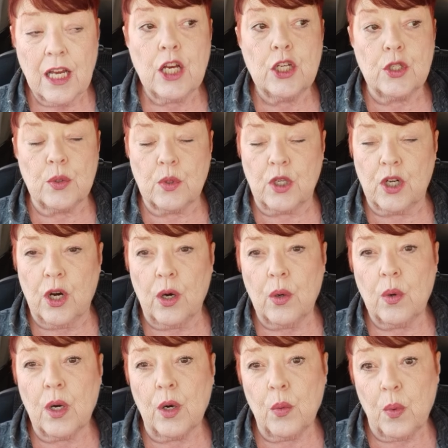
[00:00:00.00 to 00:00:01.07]
You go
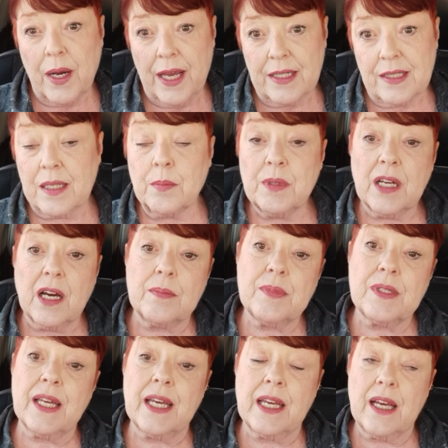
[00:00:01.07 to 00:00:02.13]
away. Sometimes
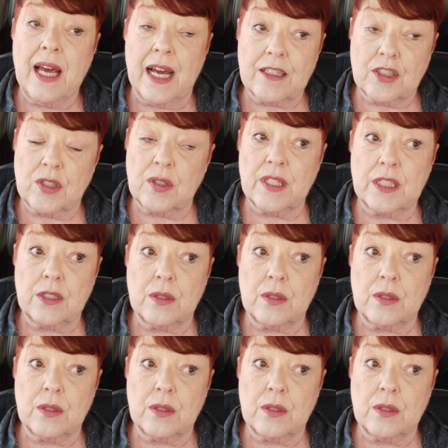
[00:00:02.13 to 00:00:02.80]
they actually